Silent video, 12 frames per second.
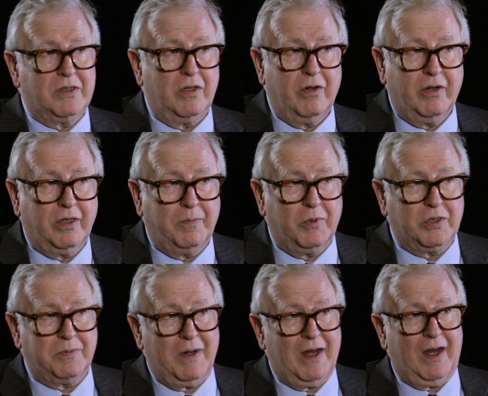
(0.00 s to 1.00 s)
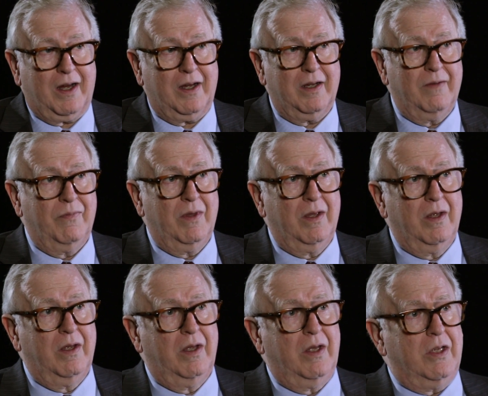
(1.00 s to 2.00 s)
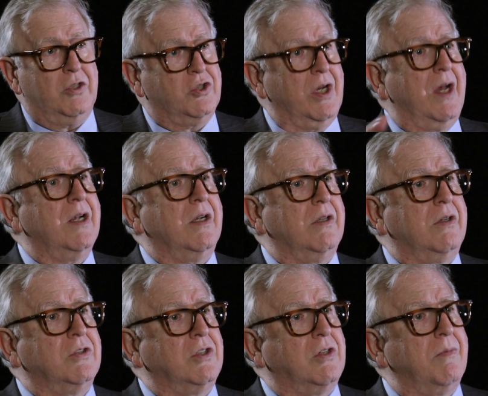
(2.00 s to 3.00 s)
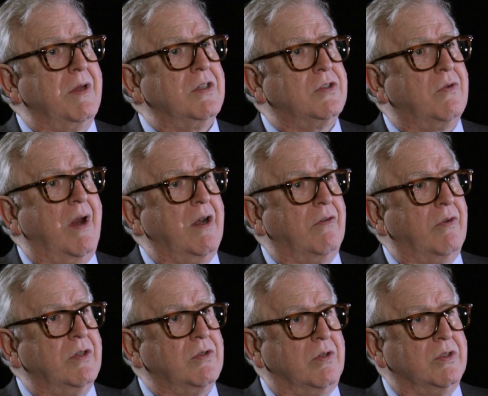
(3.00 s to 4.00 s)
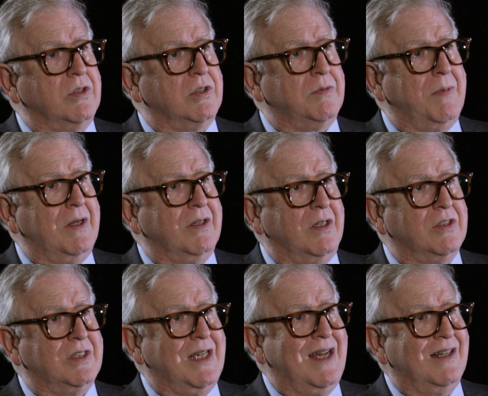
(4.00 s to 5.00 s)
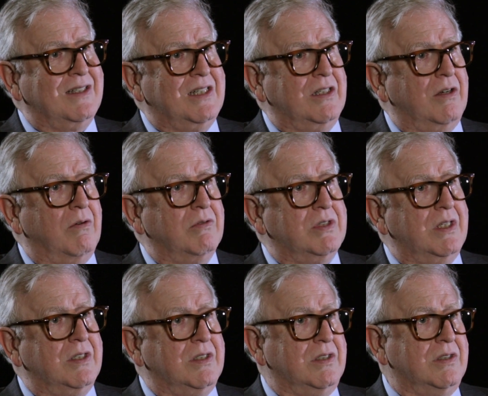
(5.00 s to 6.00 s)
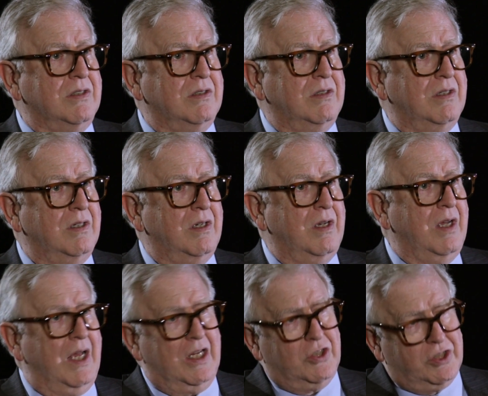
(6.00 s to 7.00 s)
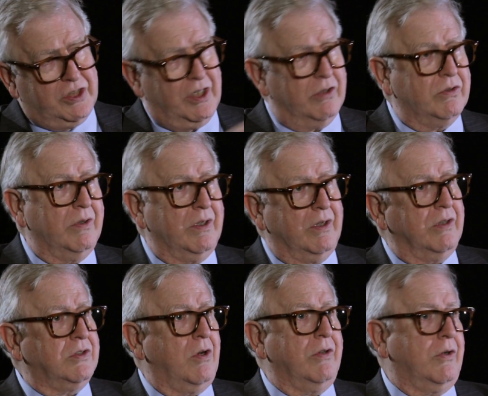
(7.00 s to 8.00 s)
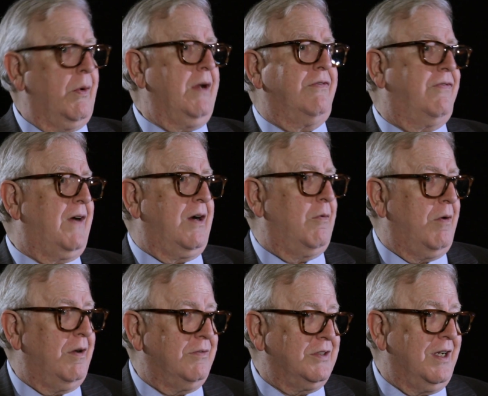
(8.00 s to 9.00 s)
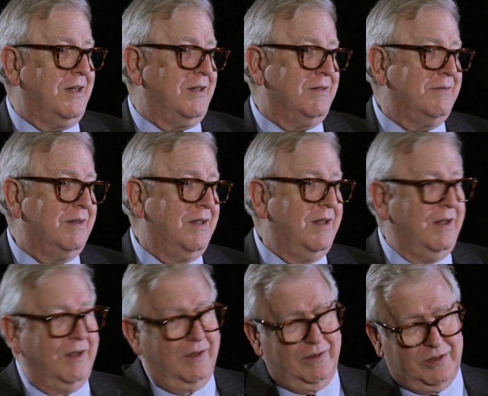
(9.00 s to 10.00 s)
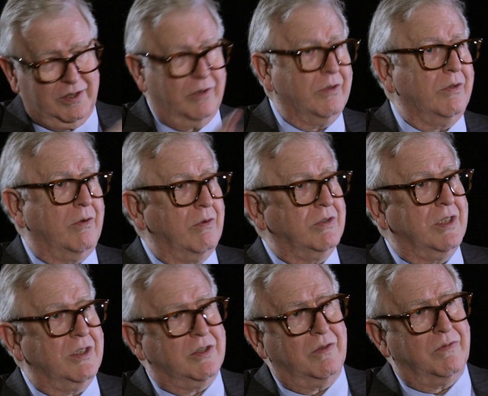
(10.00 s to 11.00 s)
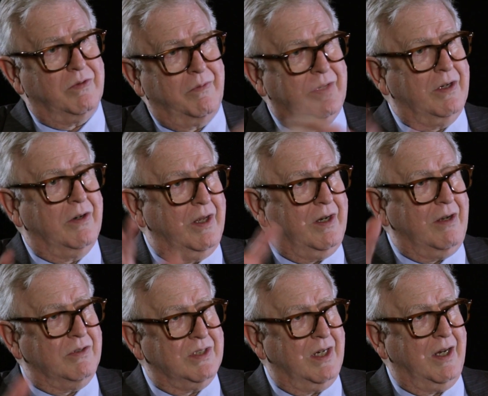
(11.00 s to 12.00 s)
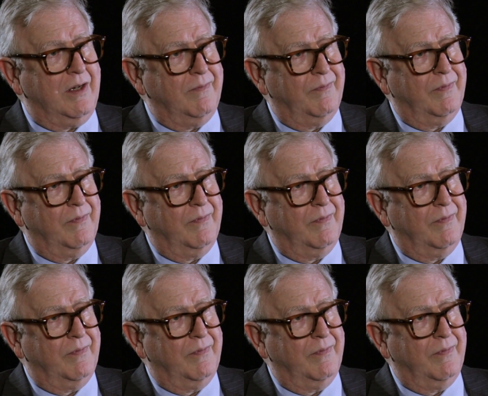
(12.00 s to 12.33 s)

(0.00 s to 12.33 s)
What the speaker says: are learning to push back. In China, there's a tremendous drain of resources spent on silencing their own citizens and sheltering, it's called the Great Firewall of China, sheltering their own citizens from the internet outside.